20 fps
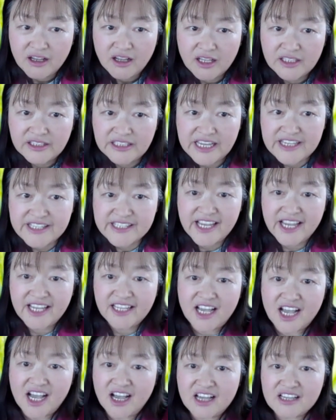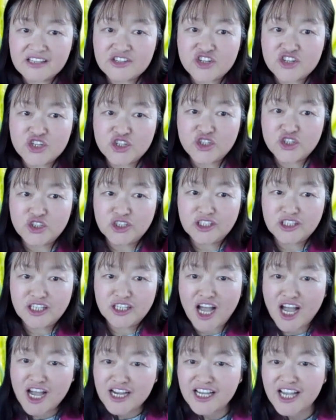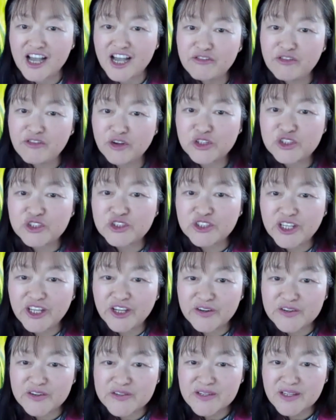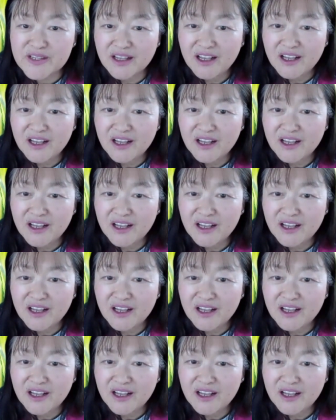they sent us to Hong Kong for 2 years.